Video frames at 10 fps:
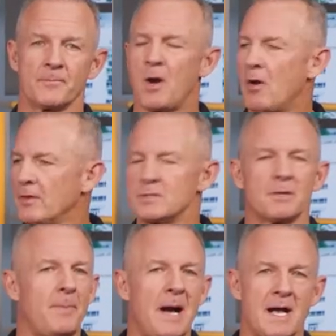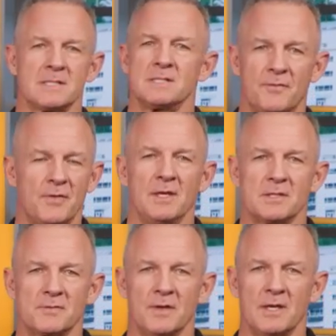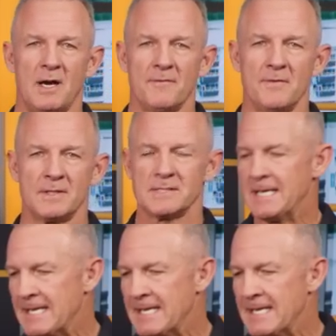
All these are positive things for the offense.